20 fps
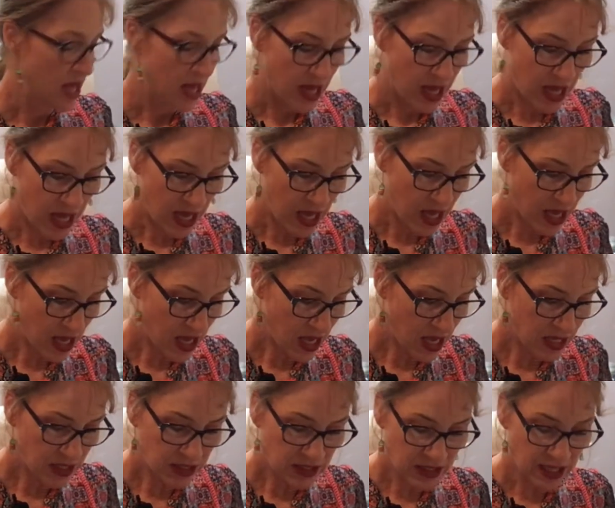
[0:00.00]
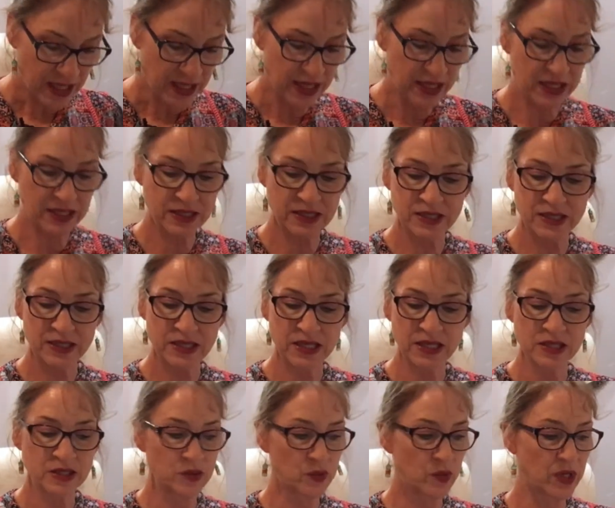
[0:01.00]
and this
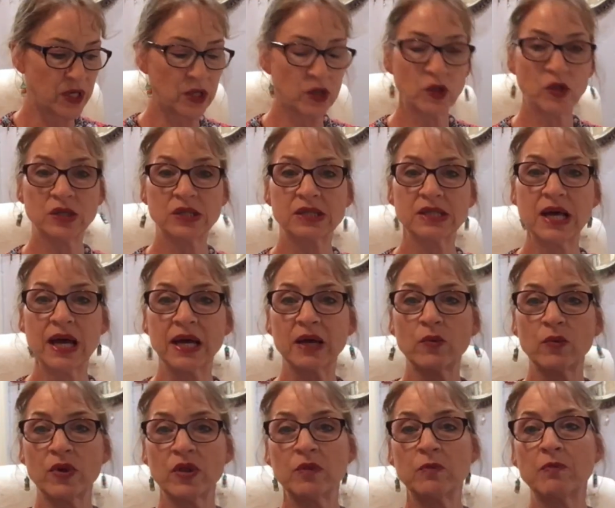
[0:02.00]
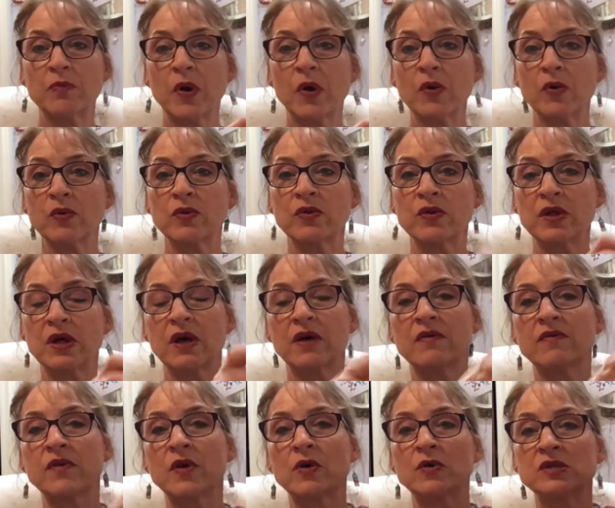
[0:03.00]
is what it looks like with both of
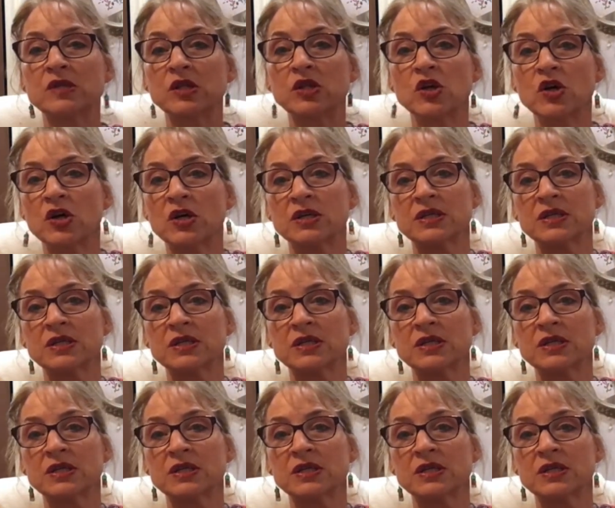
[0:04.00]
those long